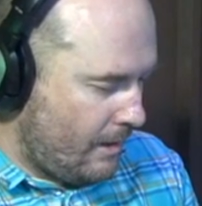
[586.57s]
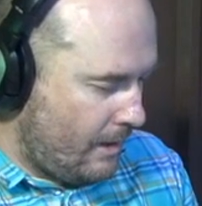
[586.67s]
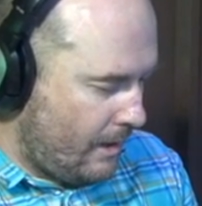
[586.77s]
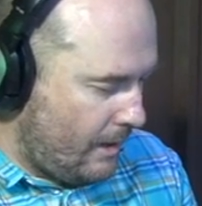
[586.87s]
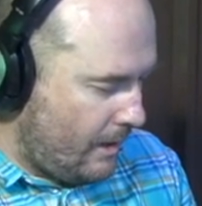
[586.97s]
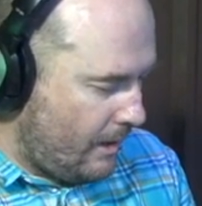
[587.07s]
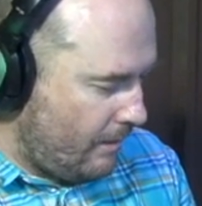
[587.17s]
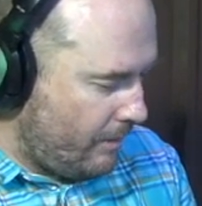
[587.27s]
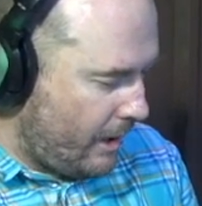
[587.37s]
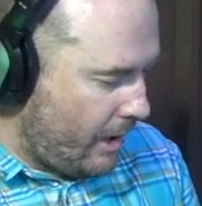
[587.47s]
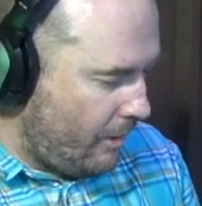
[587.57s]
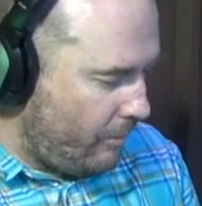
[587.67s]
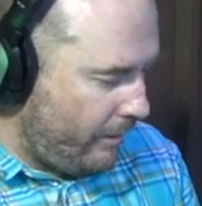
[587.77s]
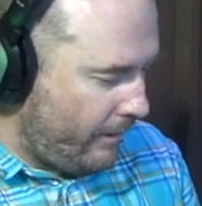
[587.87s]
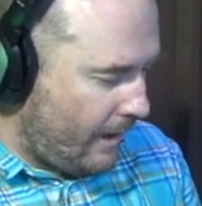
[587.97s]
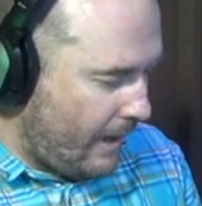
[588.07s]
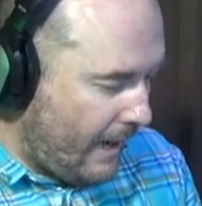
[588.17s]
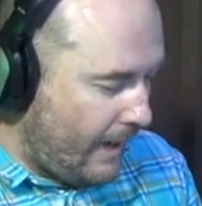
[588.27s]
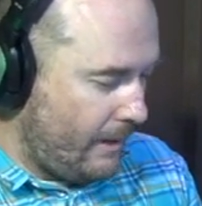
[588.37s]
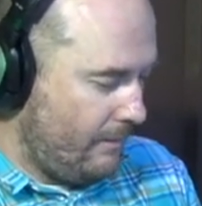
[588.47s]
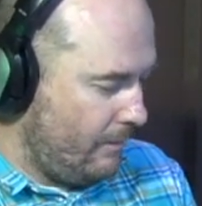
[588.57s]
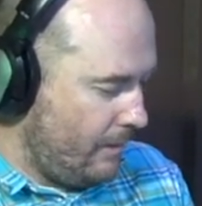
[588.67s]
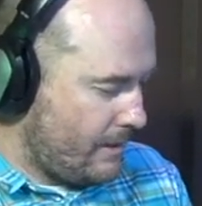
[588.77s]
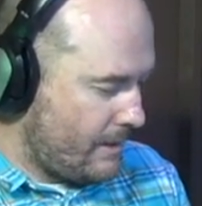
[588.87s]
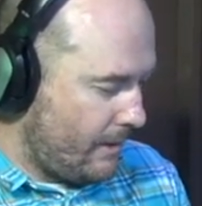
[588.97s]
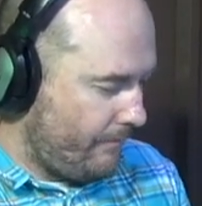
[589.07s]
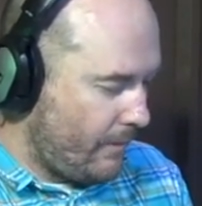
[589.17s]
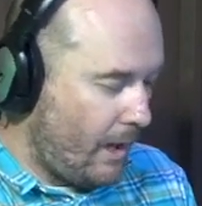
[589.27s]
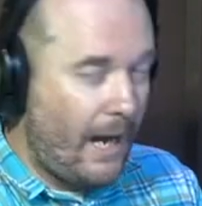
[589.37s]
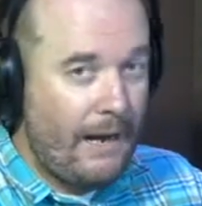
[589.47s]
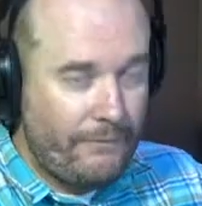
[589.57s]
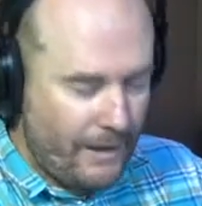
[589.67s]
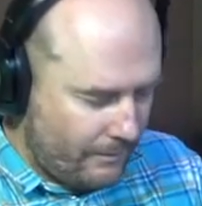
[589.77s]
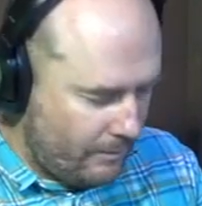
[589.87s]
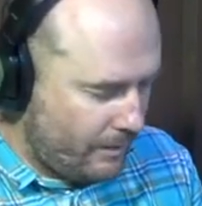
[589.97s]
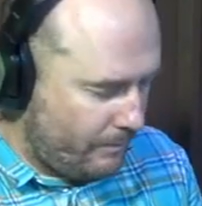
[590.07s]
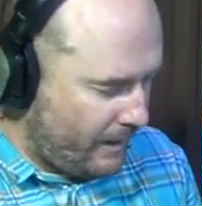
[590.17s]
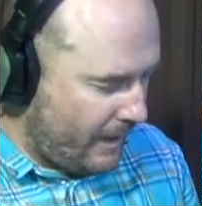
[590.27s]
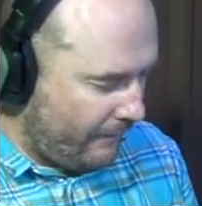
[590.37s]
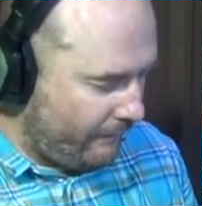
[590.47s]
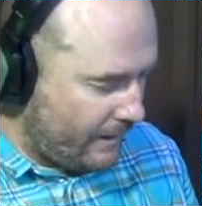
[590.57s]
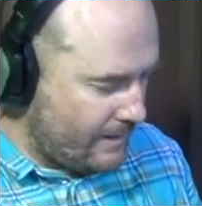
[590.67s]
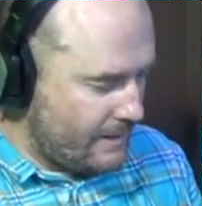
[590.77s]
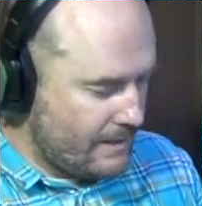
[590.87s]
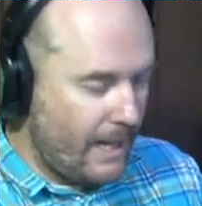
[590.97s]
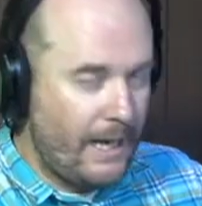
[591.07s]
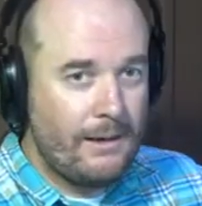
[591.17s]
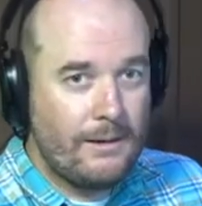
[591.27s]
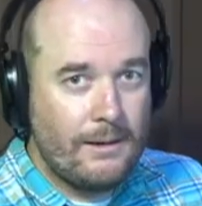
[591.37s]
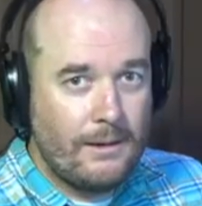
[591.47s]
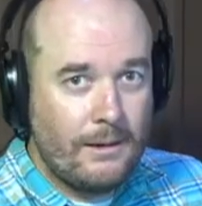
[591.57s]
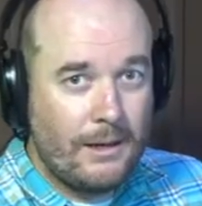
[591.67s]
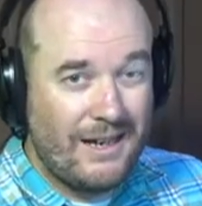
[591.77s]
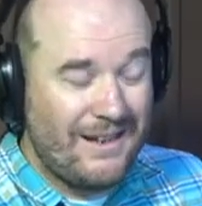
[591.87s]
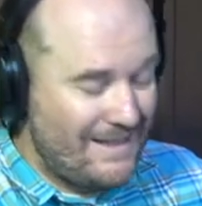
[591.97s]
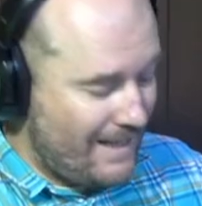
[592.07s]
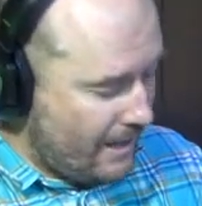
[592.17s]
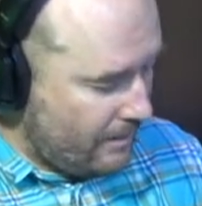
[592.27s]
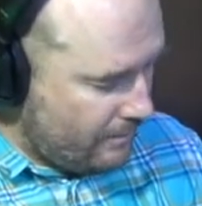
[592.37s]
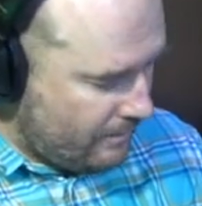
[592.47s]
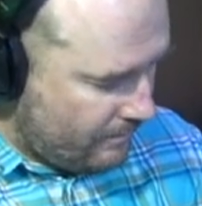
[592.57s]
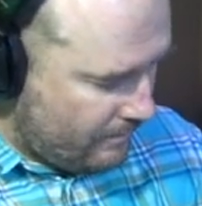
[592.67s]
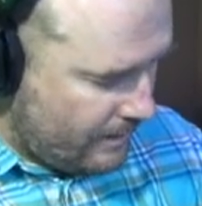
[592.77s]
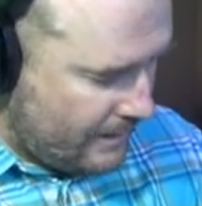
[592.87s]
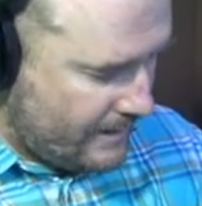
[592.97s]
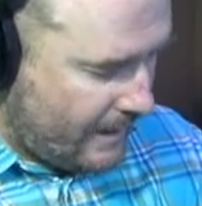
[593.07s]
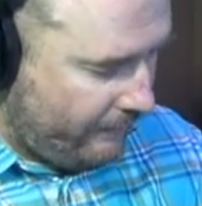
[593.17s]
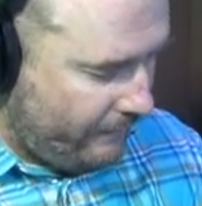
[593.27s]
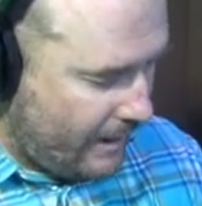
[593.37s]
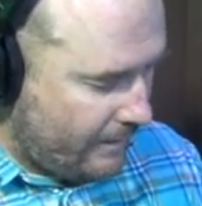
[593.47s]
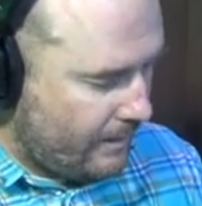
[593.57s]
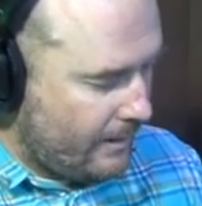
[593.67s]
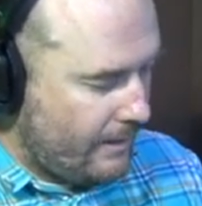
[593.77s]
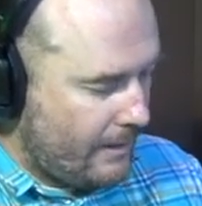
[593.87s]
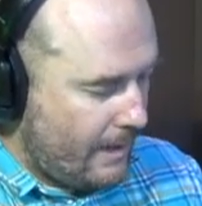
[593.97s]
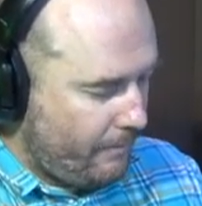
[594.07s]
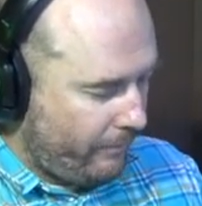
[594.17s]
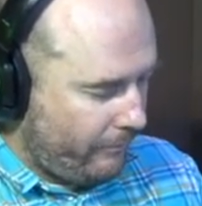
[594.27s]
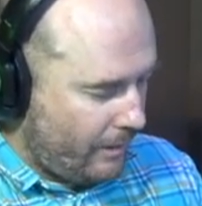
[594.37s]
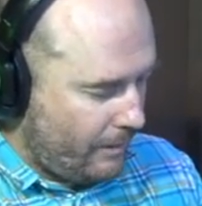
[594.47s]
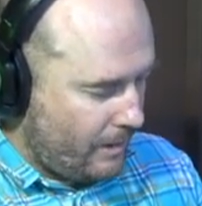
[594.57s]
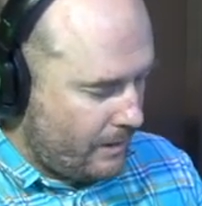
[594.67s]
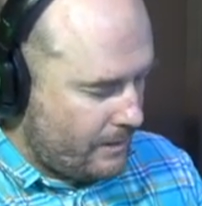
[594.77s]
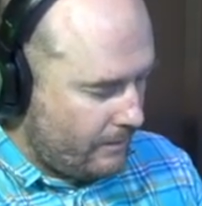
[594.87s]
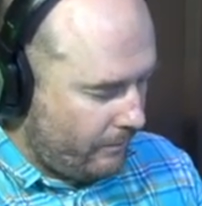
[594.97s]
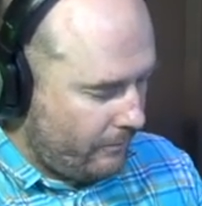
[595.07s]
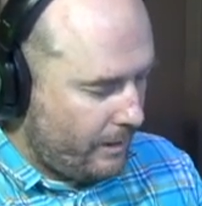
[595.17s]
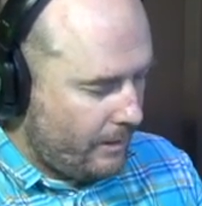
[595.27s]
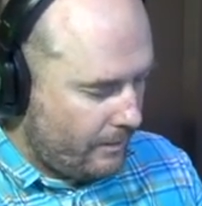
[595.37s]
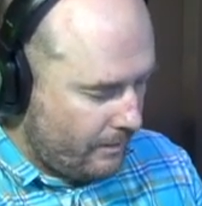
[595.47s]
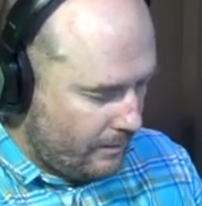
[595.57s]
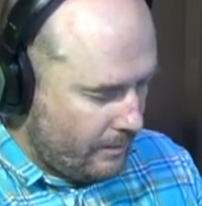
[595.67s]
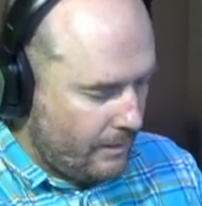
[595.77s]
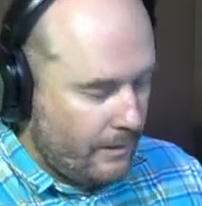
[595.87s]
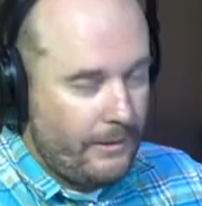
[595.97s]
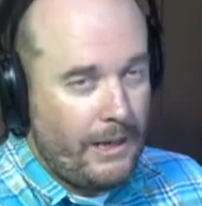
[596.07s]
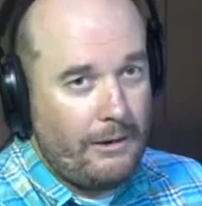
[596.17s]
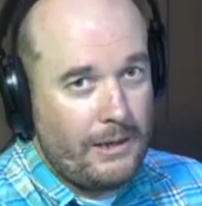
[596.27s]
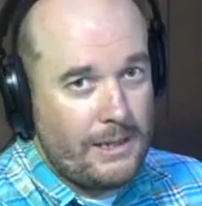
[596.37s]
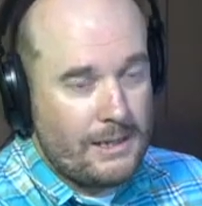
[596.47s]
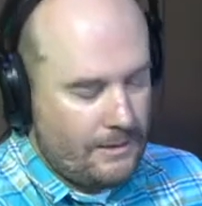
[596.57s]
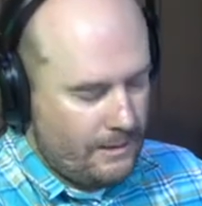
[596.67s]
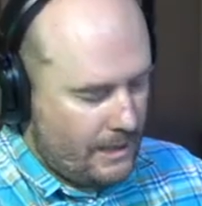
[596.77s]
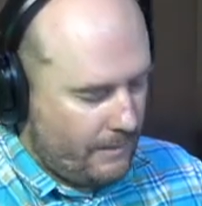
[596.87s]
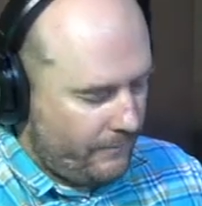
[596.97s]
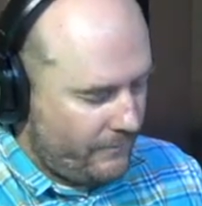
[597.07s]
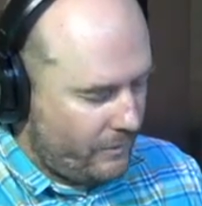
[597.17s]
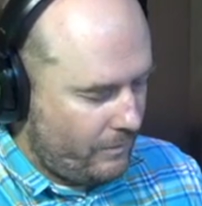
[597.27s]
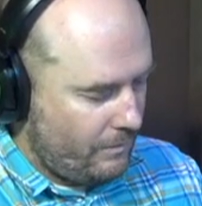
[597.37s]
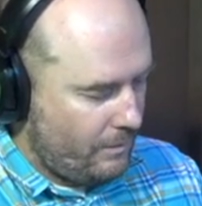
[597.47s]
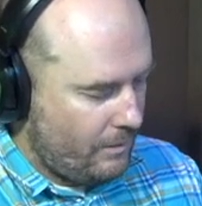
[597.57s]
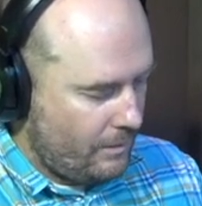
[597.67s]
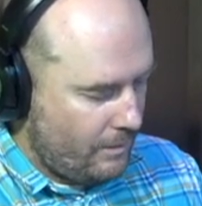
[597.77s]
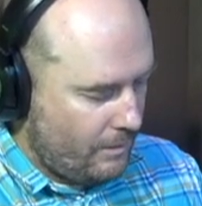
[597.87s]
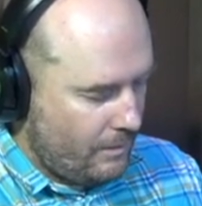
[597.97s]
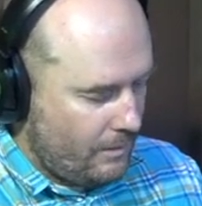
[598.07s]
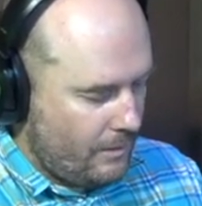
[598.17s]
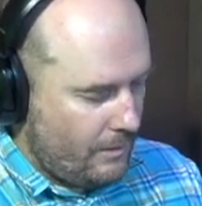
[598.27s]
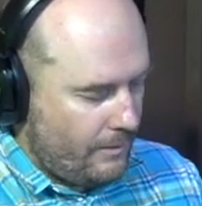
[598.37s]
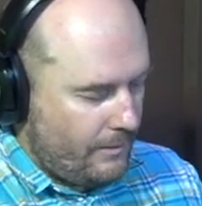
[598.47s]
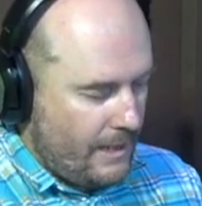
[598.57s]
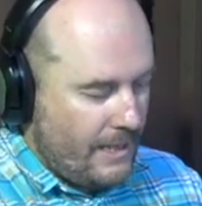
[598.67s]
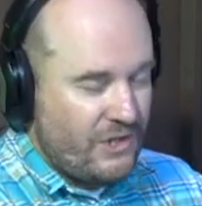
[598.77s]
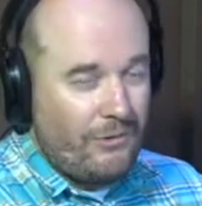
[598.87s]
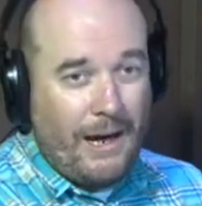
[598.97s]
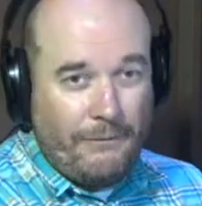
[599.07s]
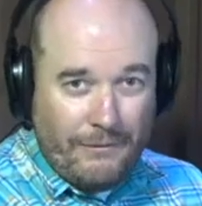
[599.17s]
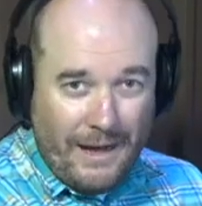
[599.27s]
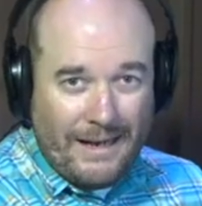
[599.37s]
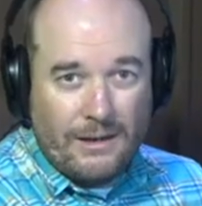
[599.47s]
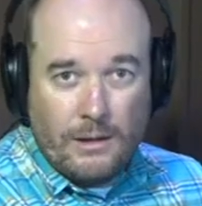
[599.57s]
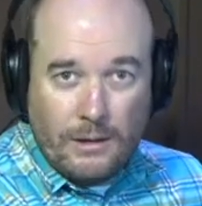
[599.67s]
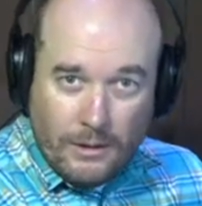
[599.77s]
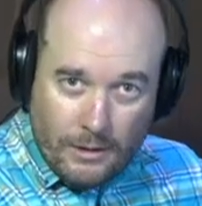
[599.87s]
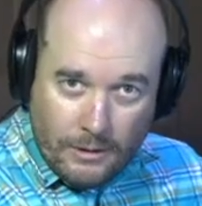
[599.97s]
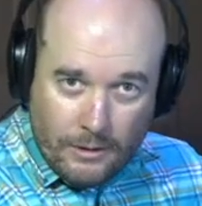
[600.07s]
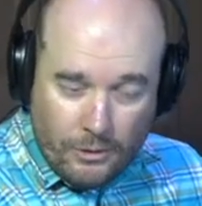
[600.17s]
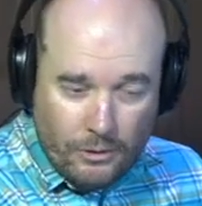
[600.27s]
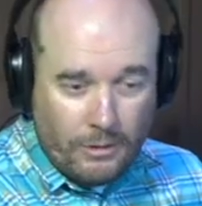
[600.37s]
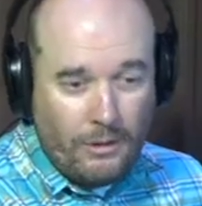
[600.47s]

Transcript: I'm going to go with A, all right? So, no, A flat. I'm going to pick A flat. So here's an A. I'm going to go down. There's an A flat. Gap of 3. 1, 2, 3. There it is. Gap of 2. There's your A flat chord.